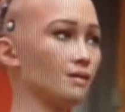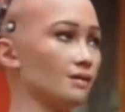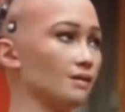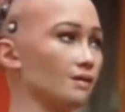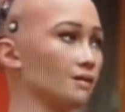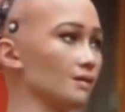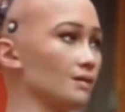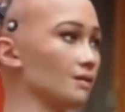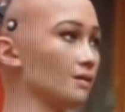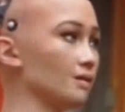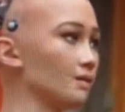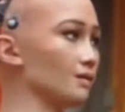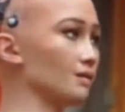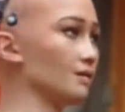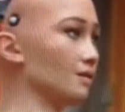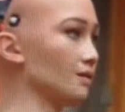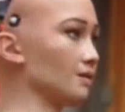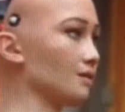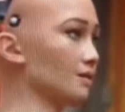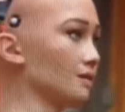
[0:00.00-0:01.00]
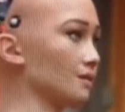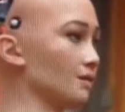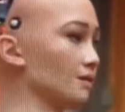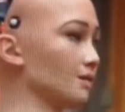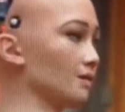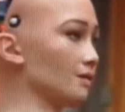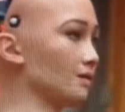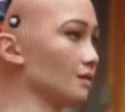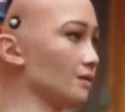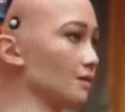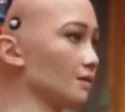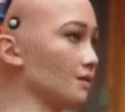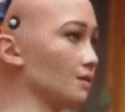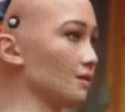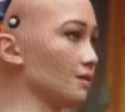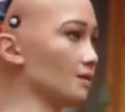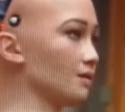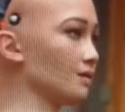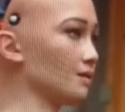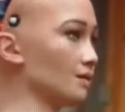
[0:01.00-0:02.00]

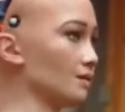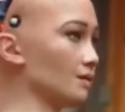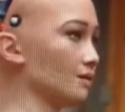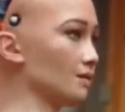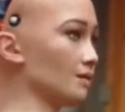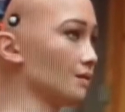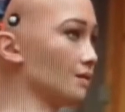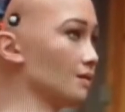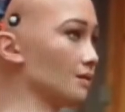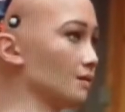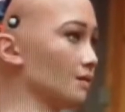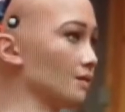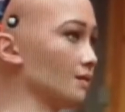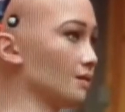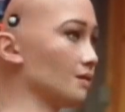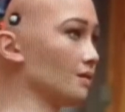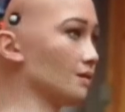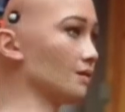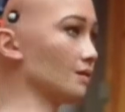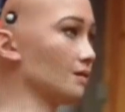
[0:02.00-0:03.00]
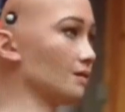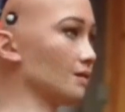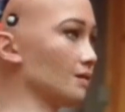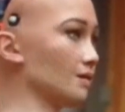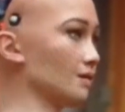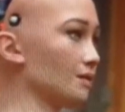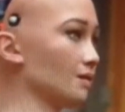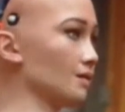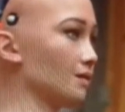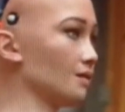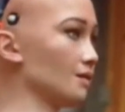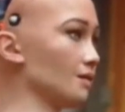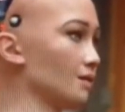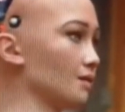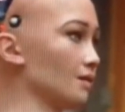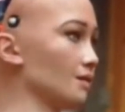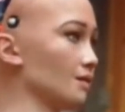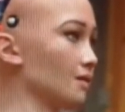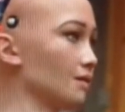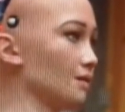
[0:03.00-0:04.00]

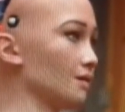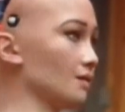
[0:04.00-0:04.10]
Nobody speaks.